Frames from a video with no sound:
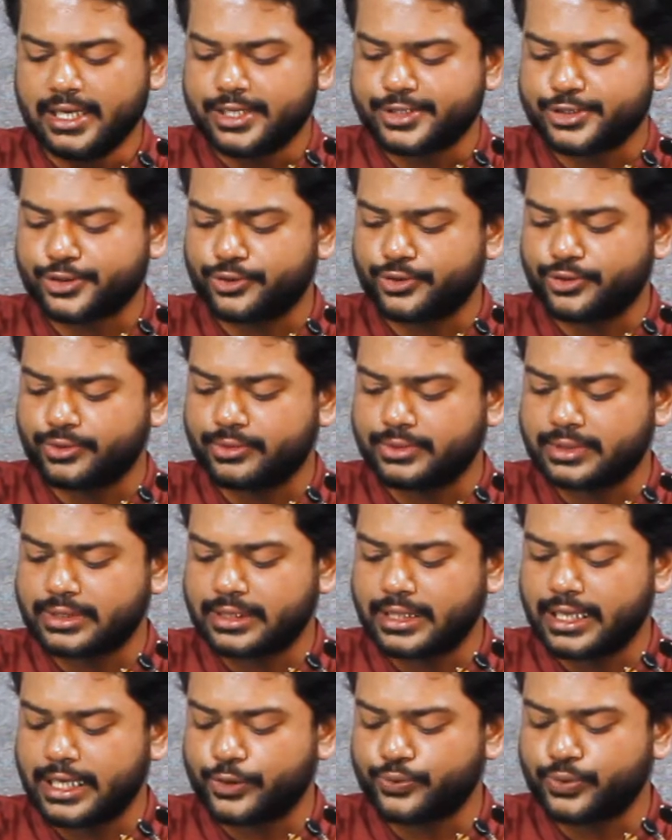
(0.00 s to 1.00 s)
So
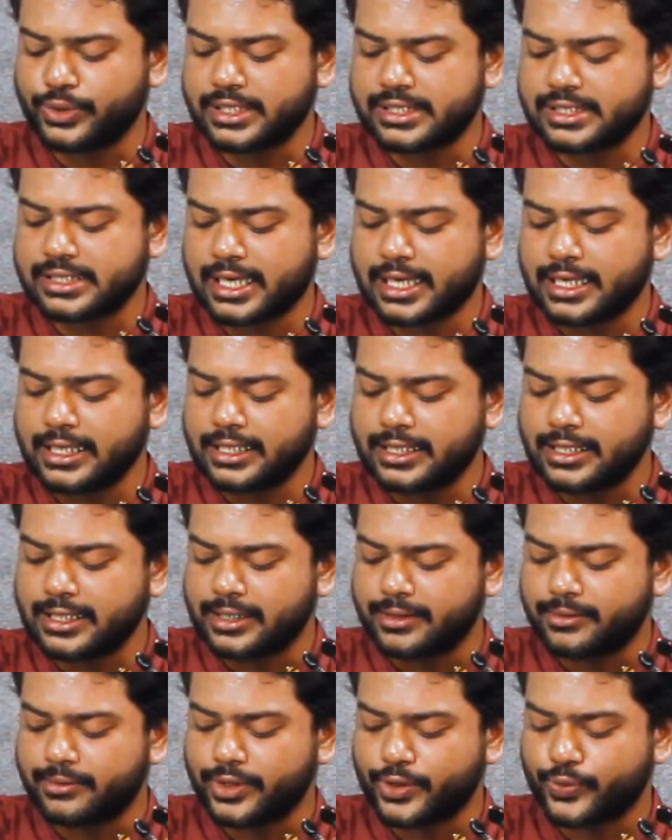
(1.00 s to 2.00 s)
it will
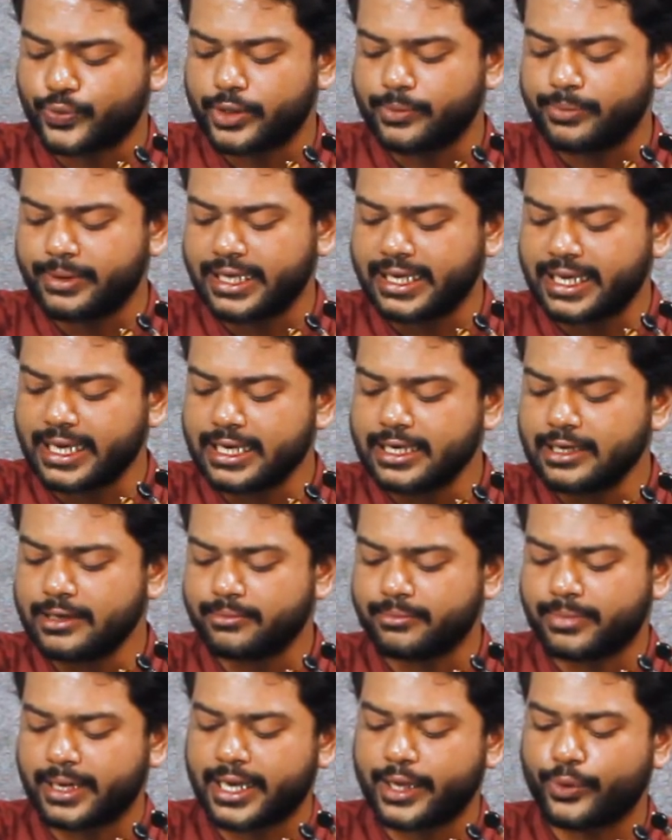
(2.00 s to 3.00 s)

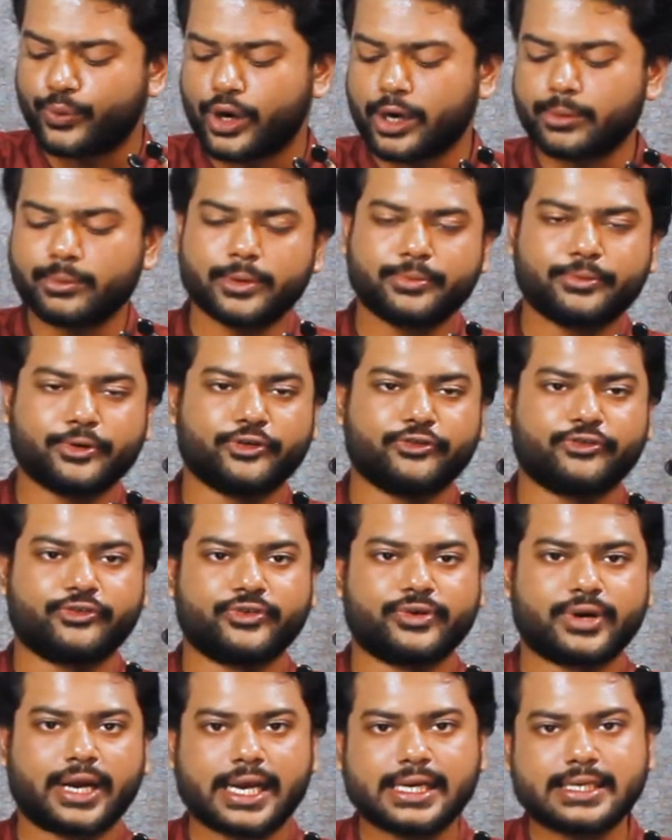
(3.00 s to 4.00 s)
begin by a warm-up of
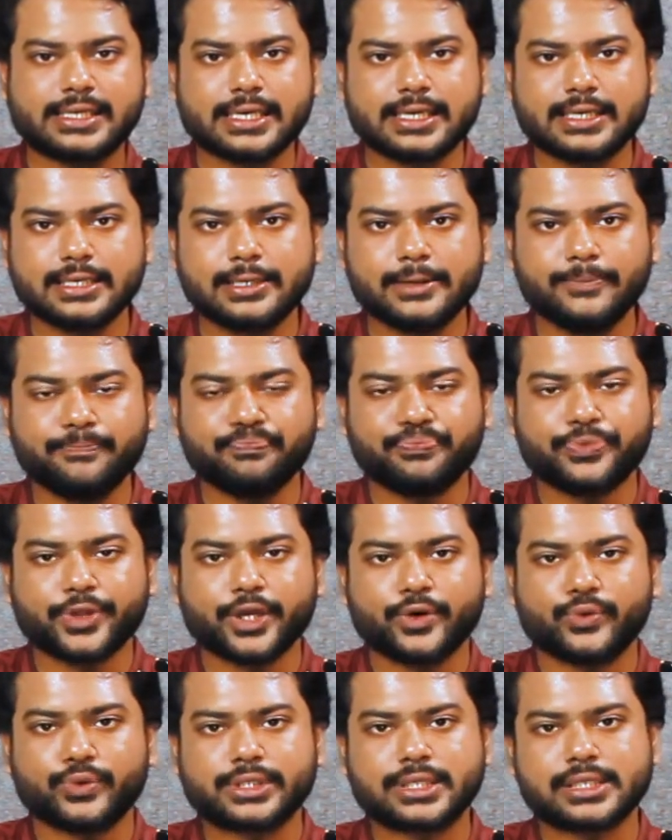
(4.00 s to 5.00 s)
right hand,
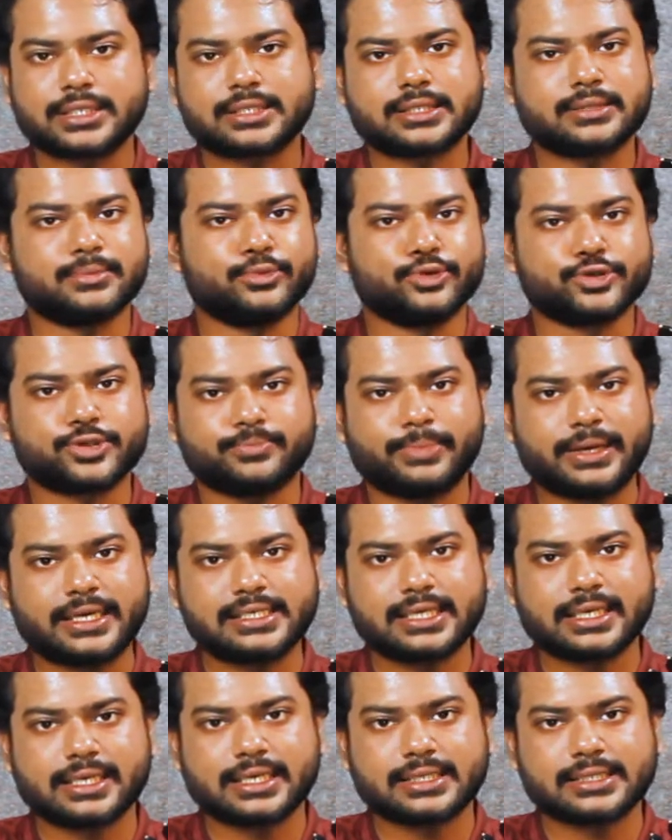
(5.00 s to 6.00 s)
which is the most
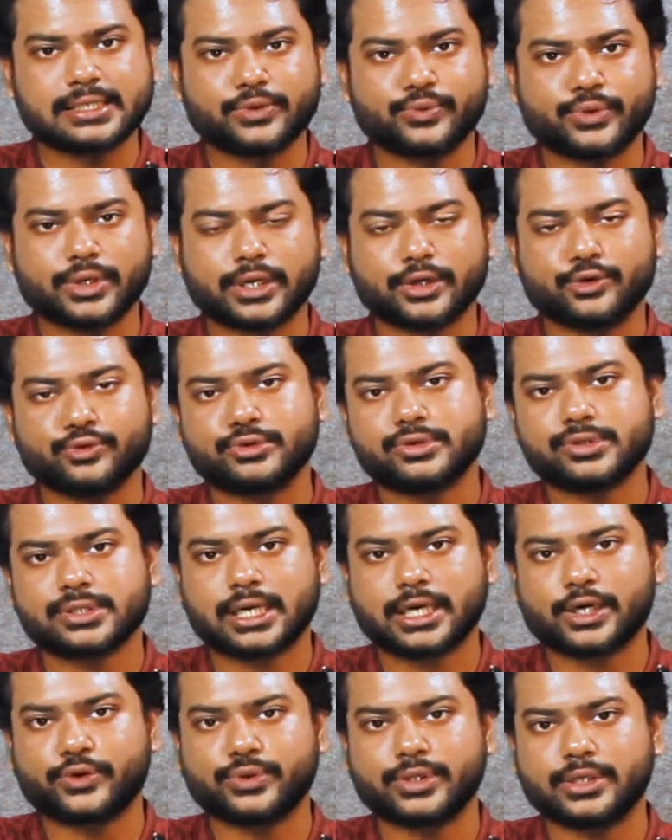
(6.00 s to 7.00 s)
basic lesson. We are going to
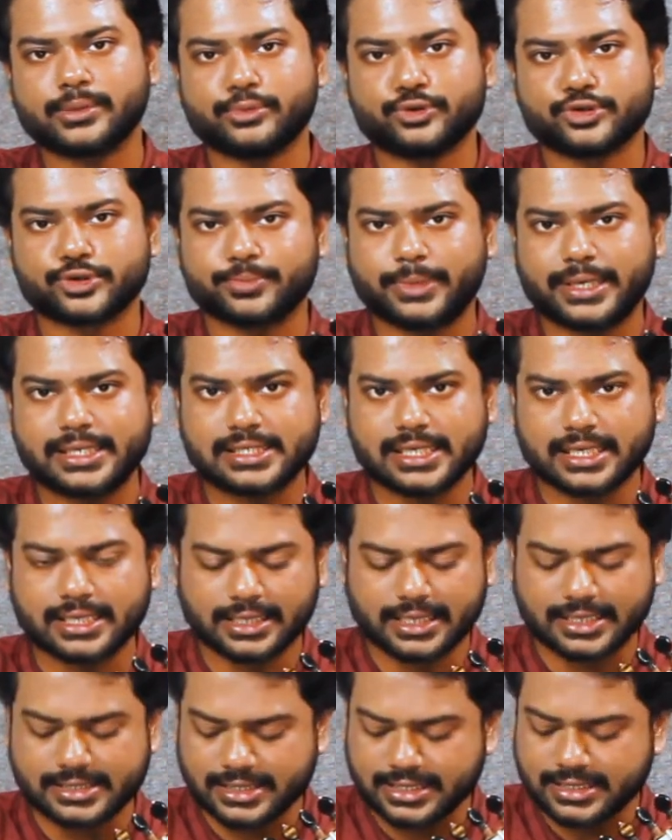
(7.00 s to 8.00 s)
start with the most basic
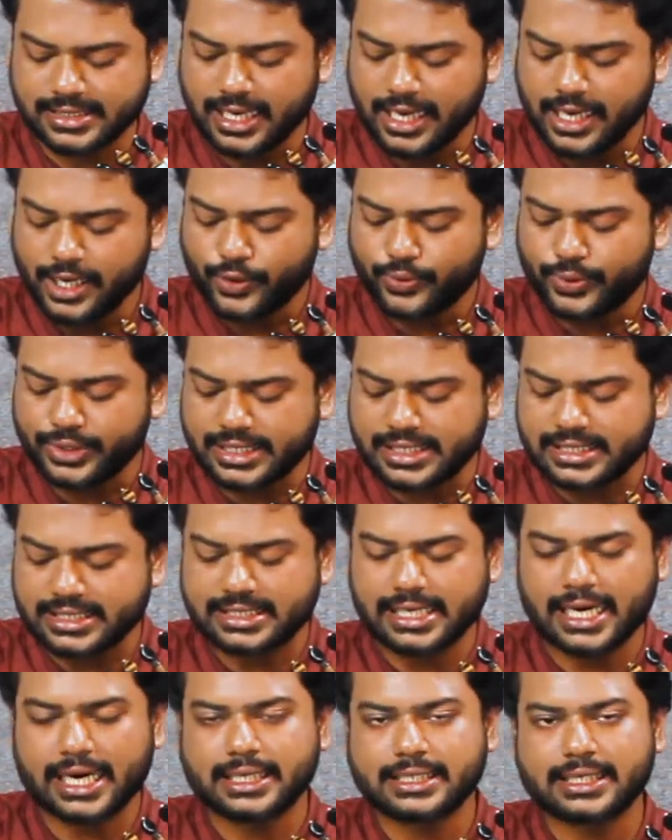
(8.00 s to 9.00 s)
lessons, which is
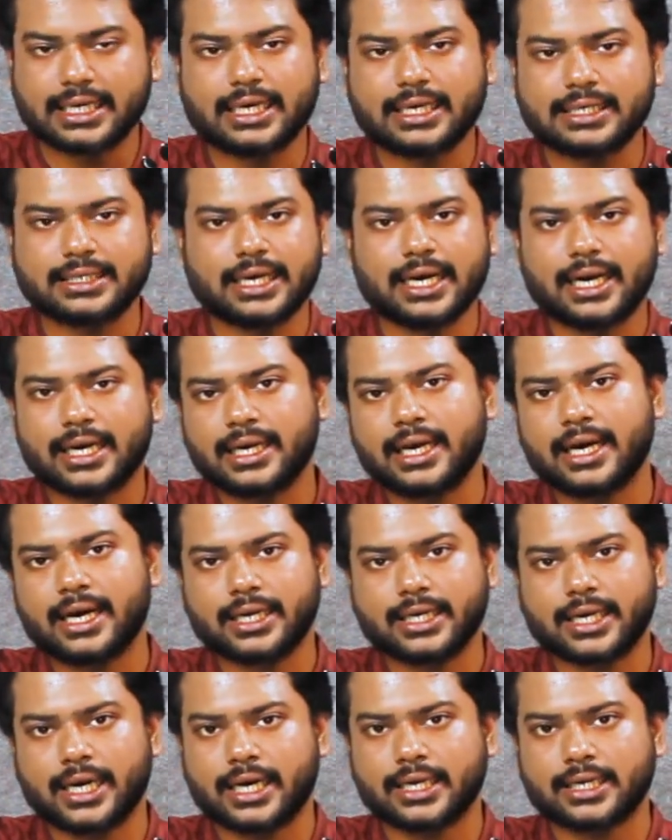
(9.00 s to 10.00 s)
da da da da
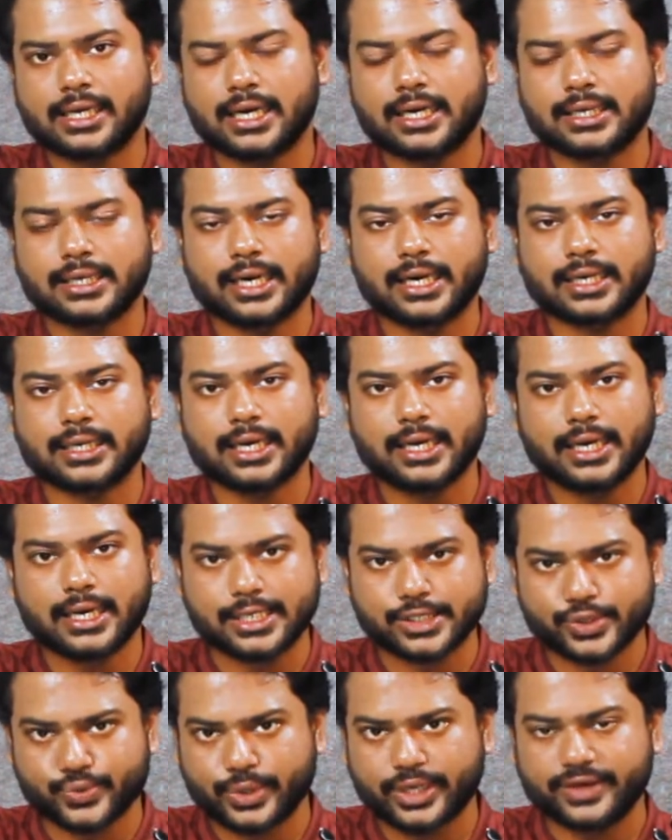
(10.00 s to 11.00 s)
ra ra ra ra,
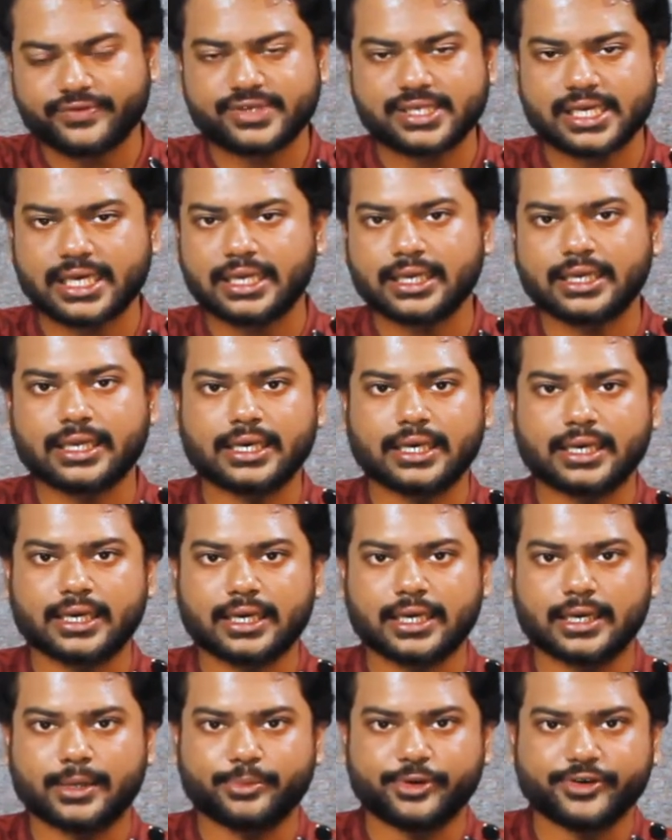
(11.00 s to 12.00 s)
as we have seen
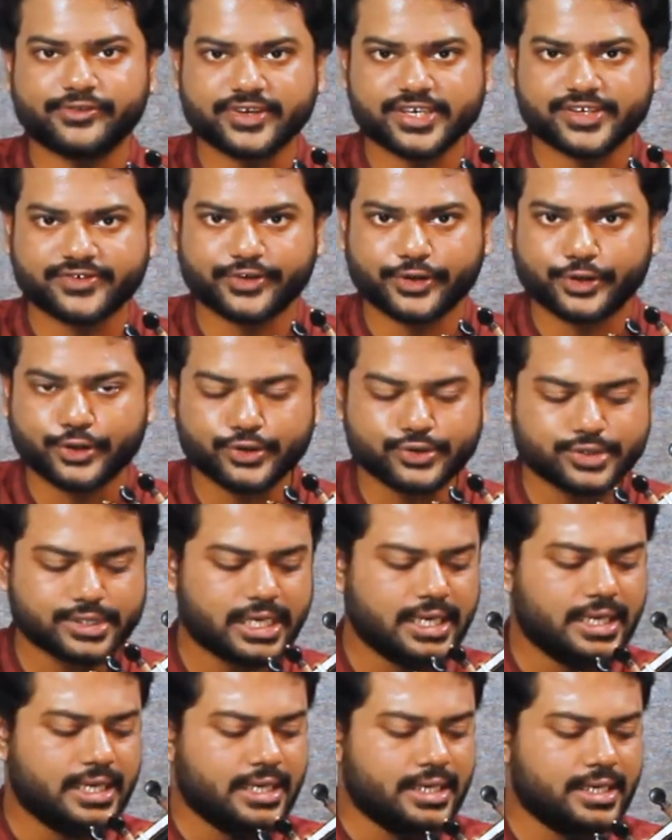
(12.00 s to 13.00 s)
in previous videos.
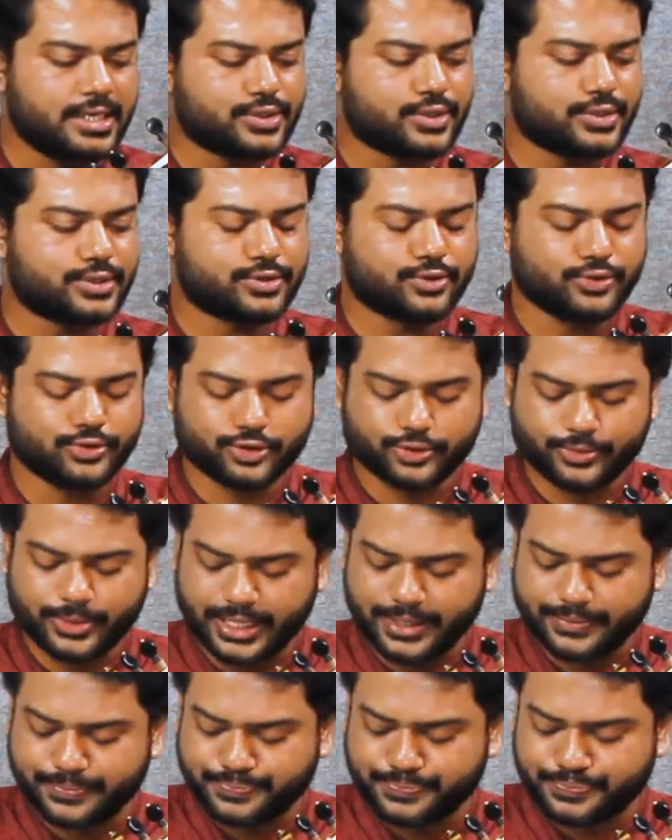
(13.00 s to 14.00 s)
So it's going to be,